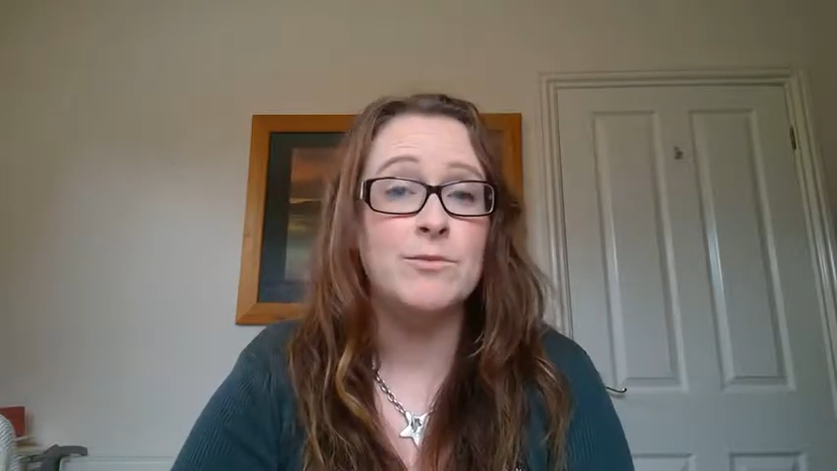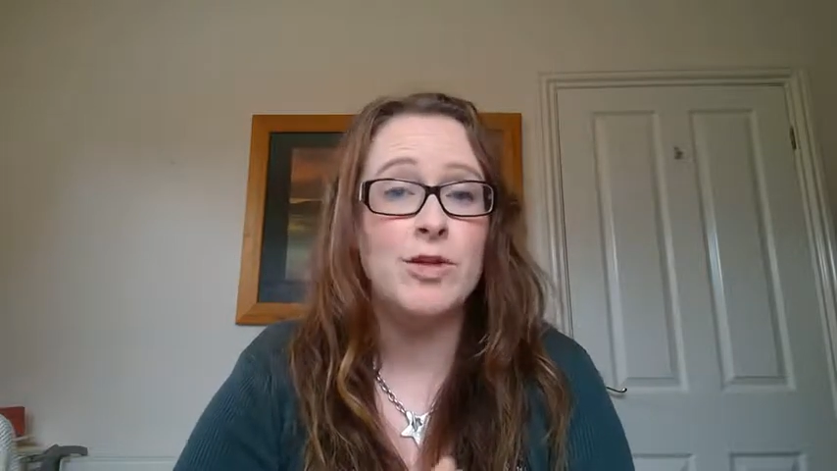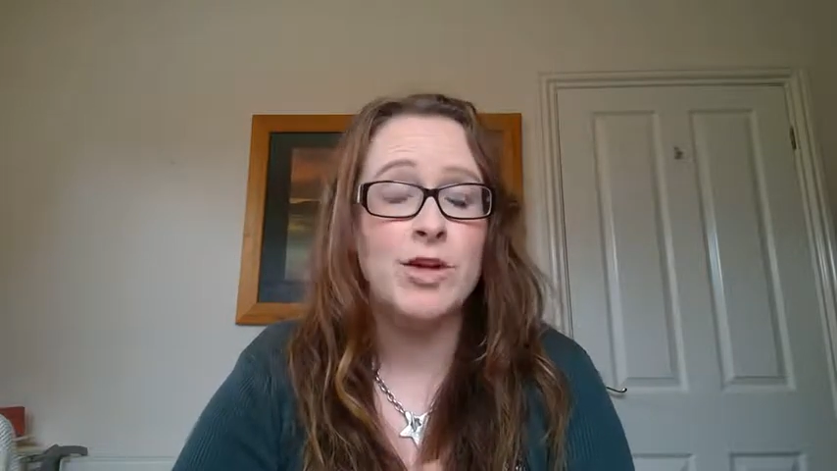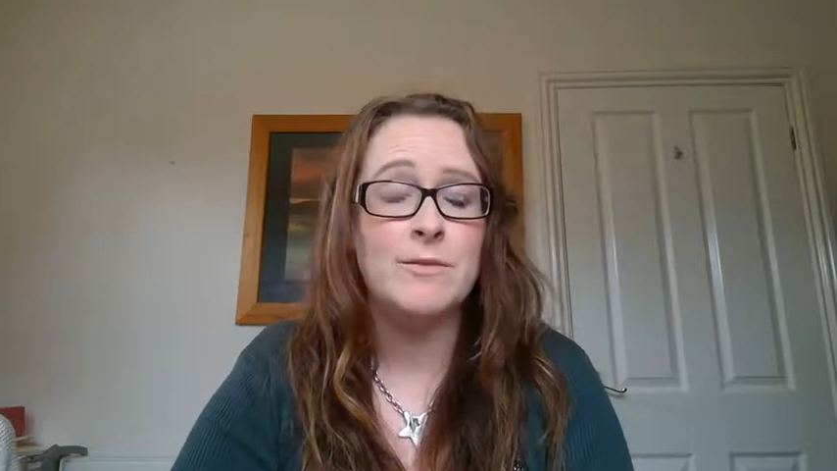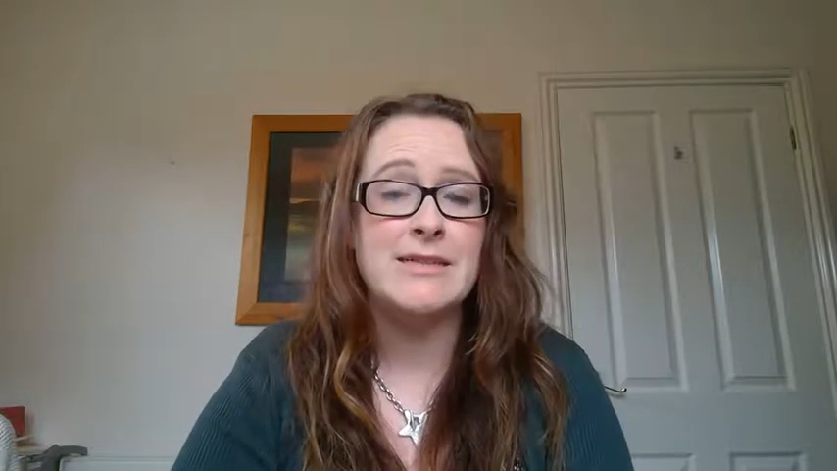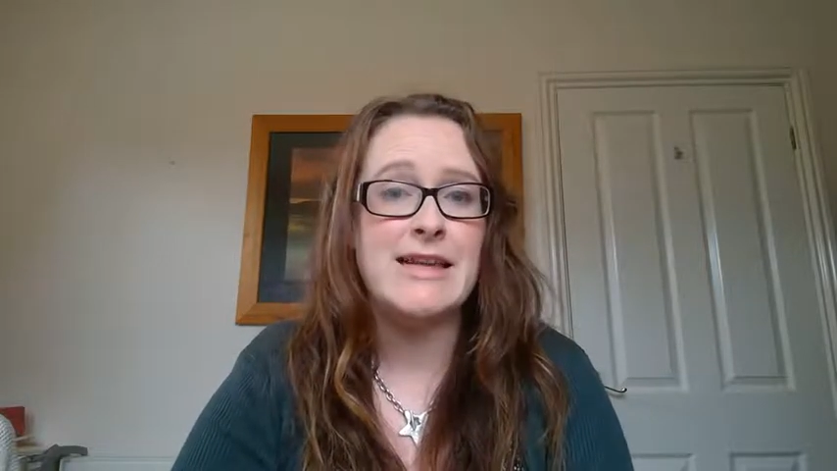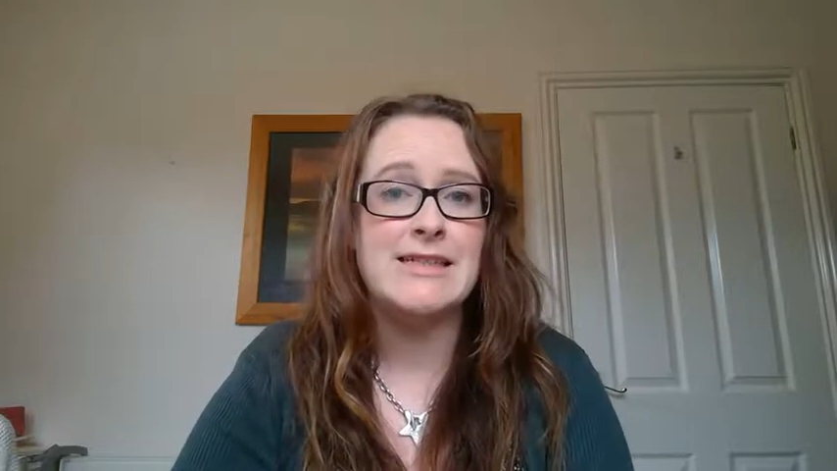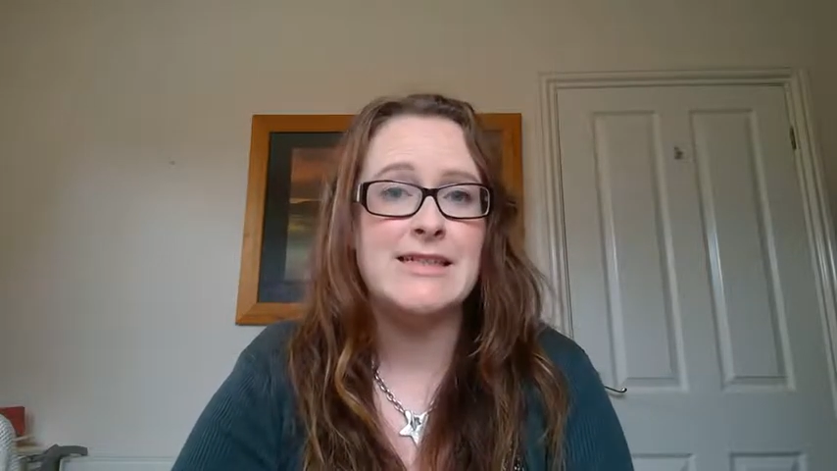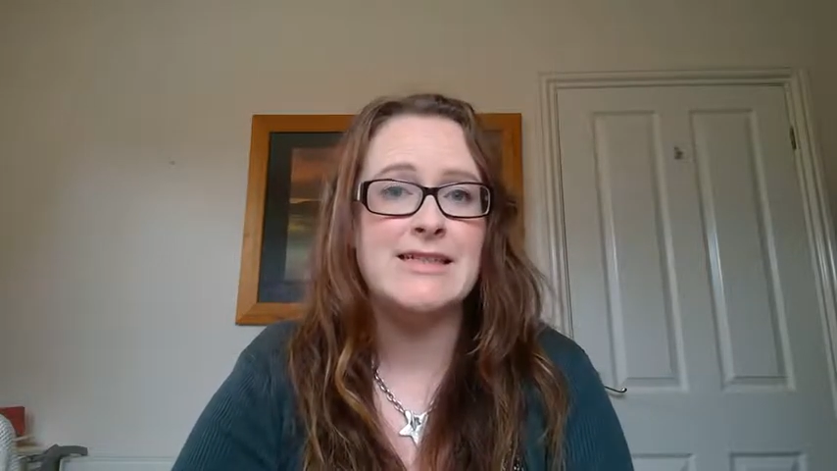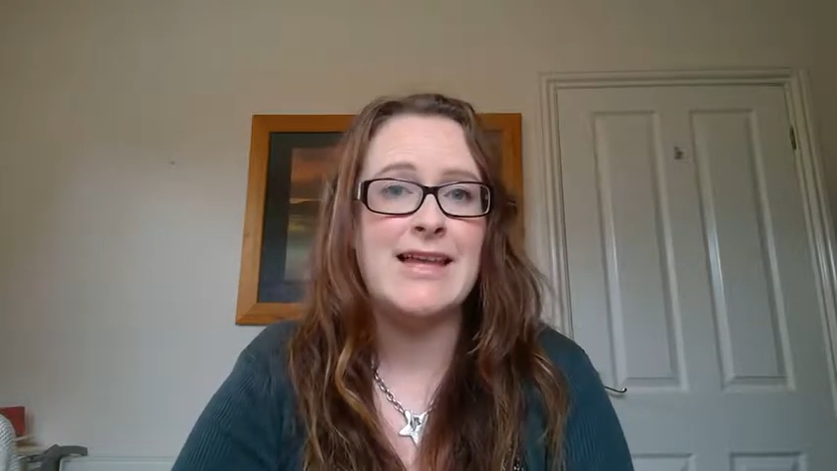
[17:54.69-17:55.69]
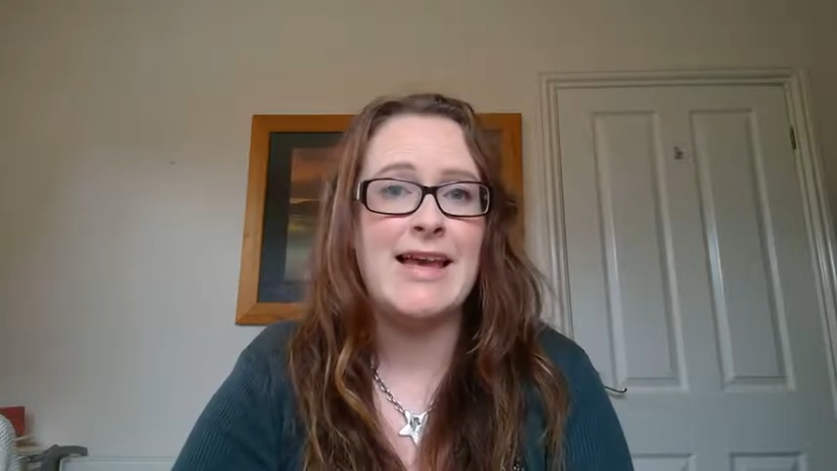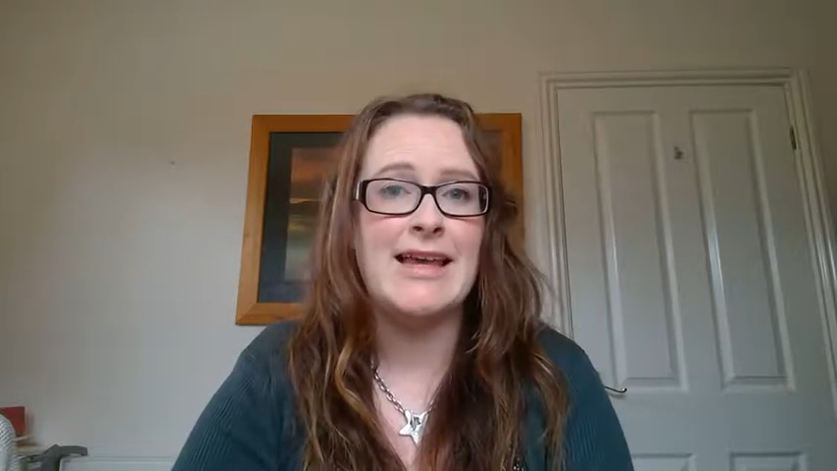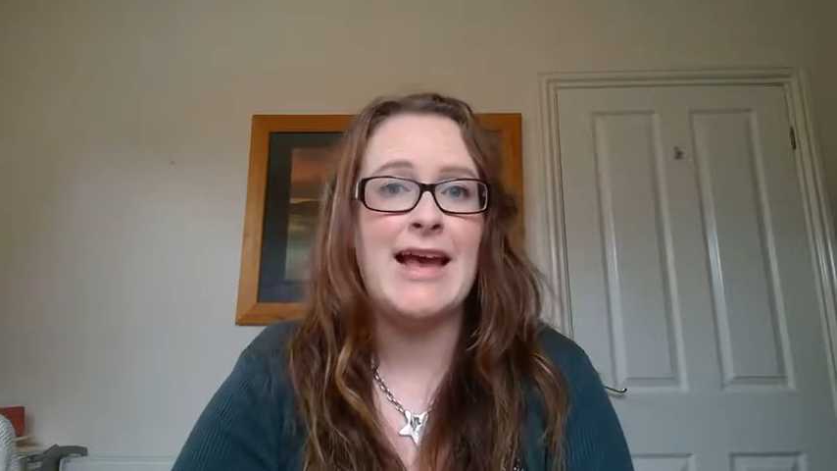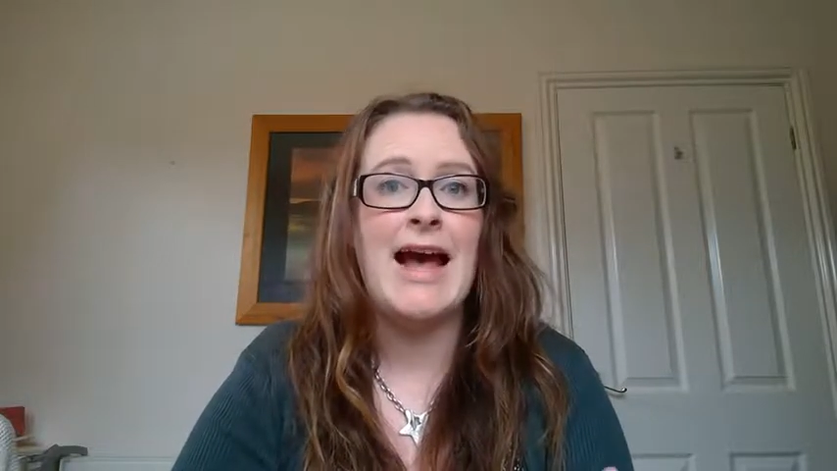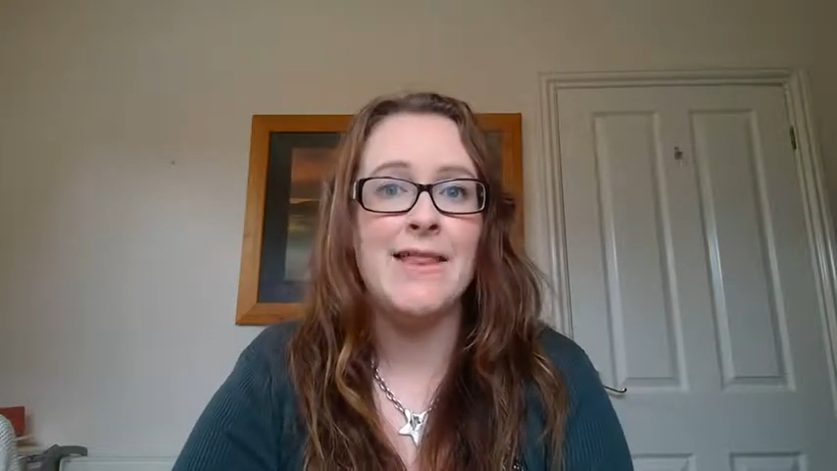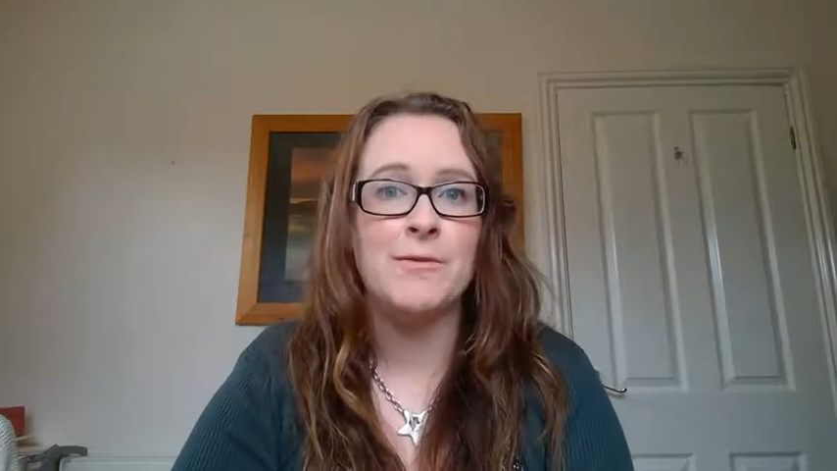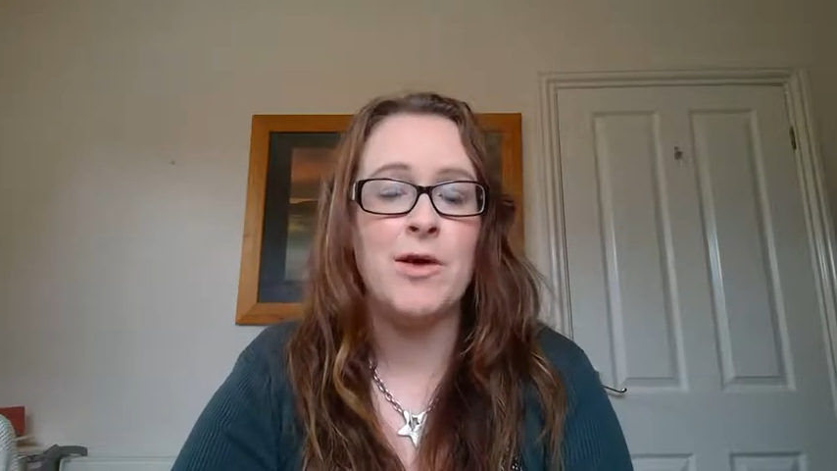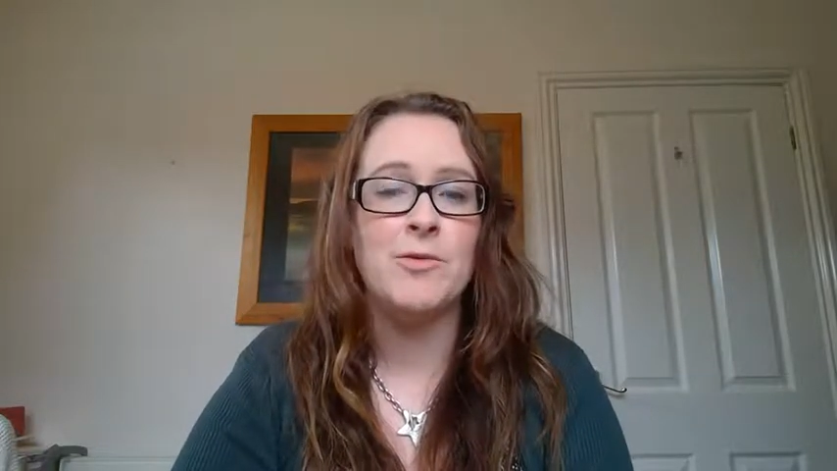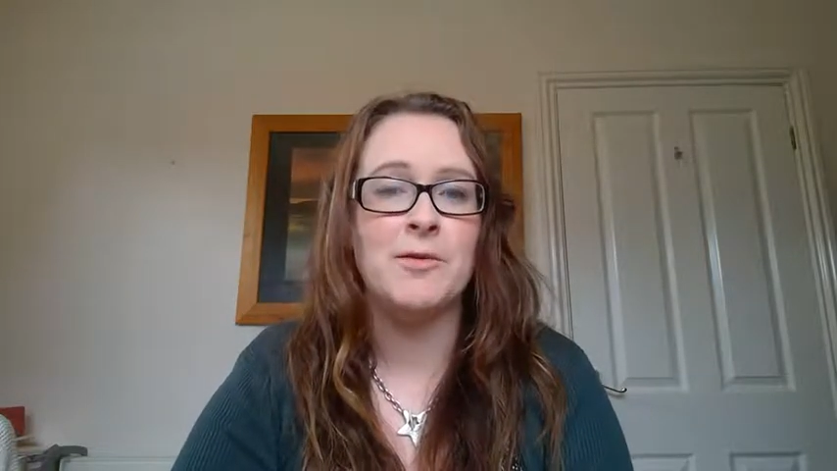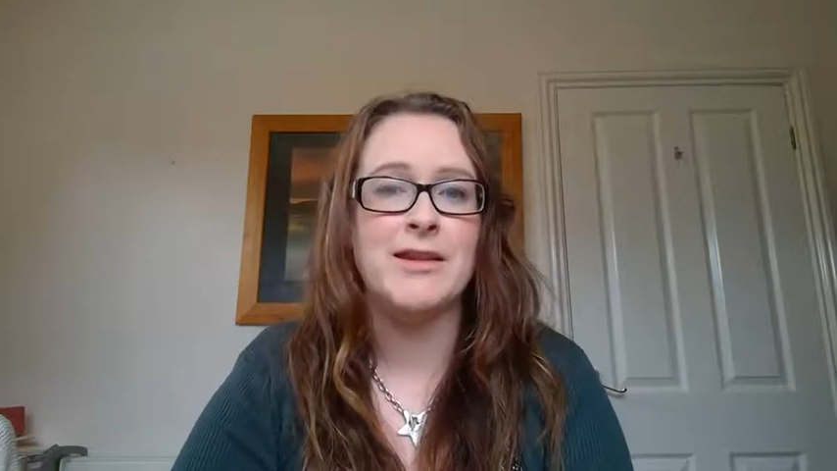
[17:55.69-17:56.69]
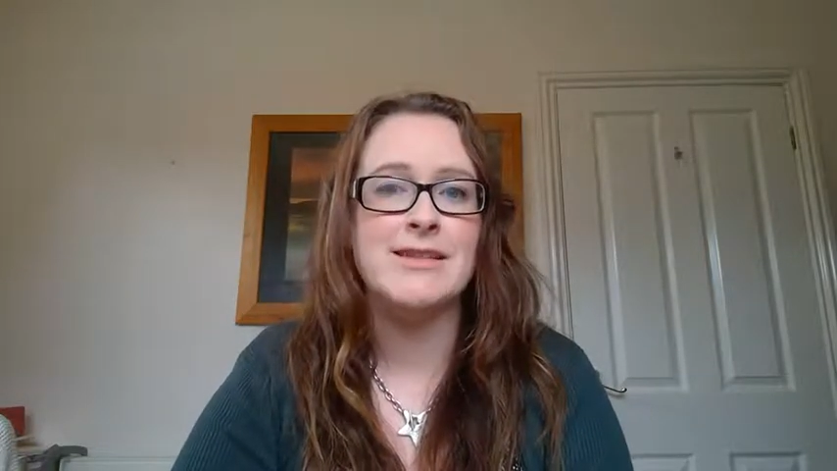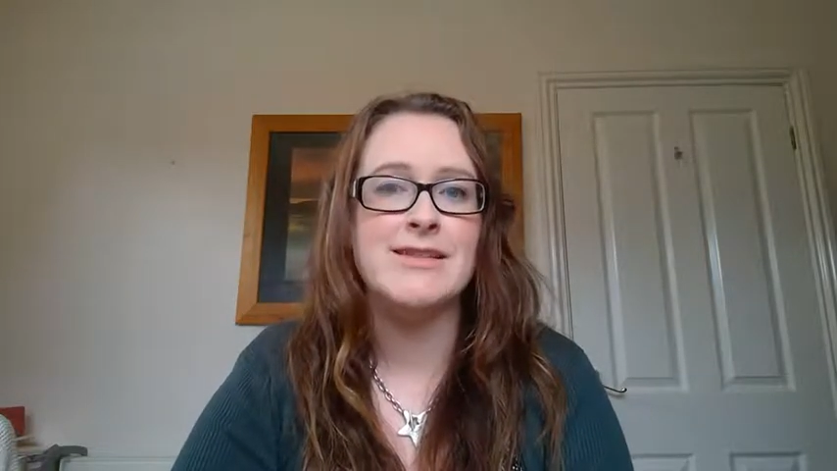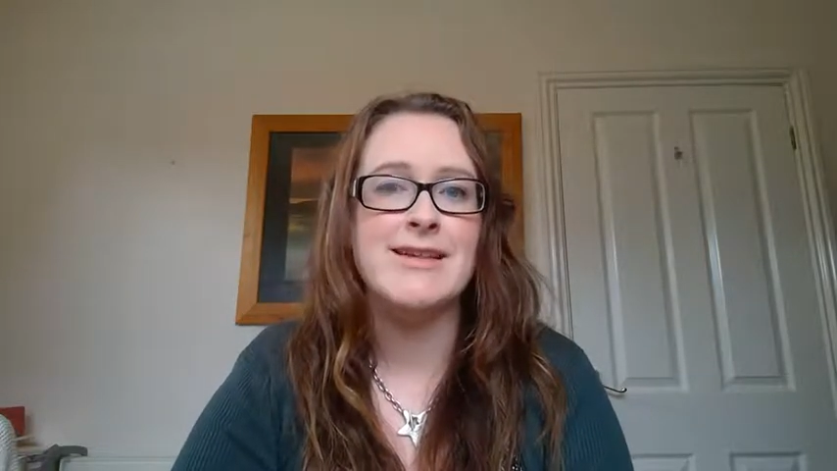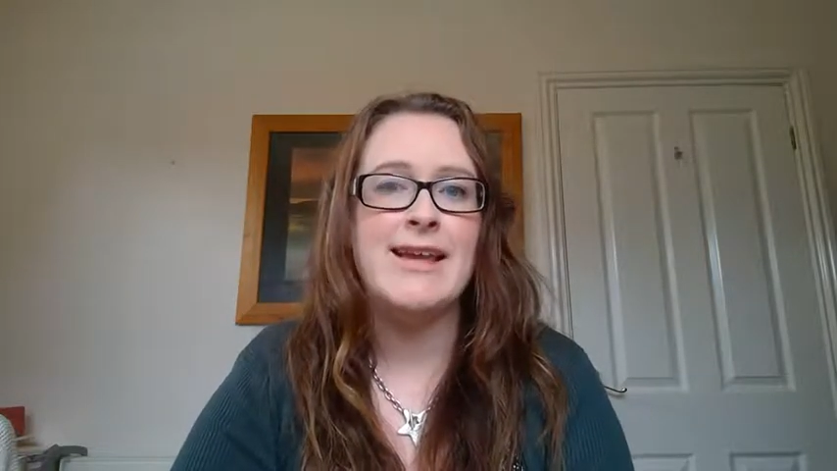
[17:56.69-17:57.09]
you could potentially say, at the moment.